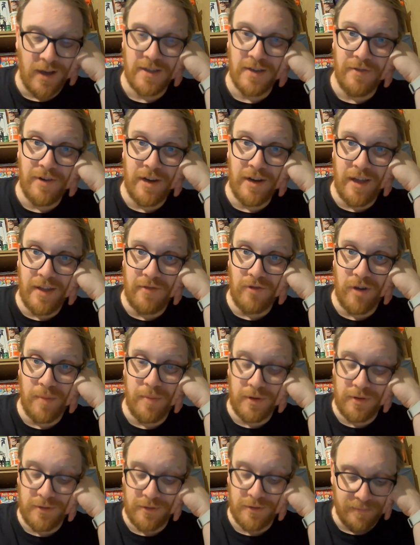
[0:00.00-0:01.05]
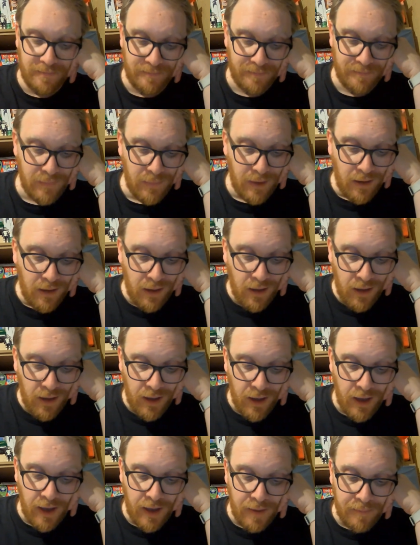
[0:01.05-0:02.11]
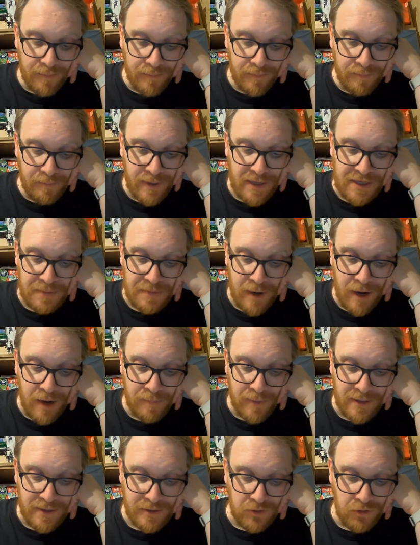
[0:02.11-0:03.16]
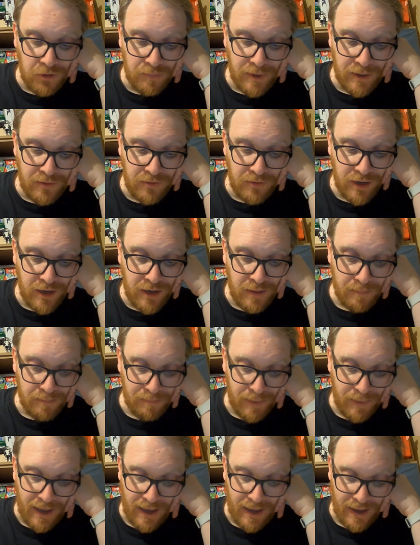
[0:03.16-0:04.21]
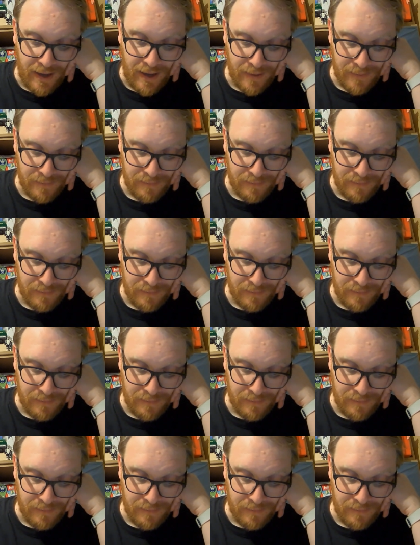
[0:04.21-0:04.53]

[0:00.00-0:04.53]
I really like tripods. Bean Sprout, Bean Stalk, Bean Tree, Bear,